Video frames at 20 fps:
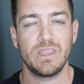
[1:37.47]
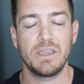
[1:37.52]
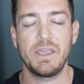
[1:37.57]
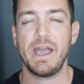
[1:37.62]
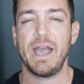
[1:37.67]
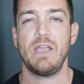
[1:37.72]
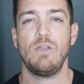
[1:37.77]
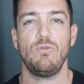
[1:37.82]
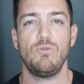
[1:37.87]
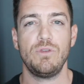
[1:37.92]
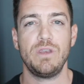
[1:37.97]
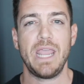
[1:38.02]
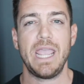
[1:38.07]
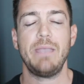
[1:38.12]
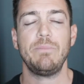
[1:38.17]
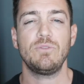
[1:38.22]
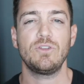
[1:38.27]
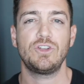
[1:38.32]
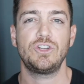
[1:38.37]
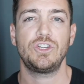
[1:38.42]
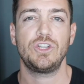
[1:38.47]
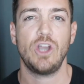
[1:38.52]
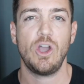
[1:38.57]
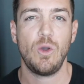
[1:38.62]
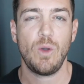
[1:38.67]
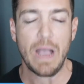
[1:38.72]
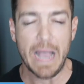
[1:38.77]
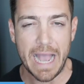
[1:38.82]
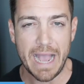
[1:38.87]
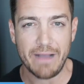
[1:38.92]
the guy who named a
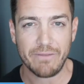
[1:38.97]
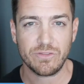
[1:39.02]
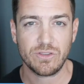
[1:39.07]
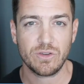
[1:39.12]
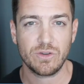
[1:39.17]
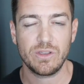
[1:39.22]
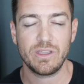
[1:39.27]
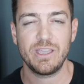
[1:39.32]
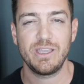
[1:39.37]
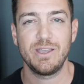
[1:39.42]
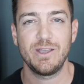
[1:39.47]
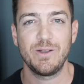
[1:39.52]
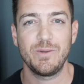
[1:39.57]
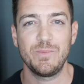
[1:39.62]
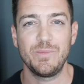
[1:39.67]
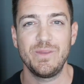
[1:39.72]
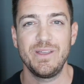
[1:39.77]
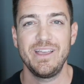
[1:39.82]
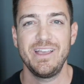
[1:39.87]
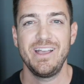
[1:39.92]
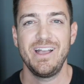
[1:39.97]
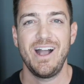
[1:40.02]
show after him.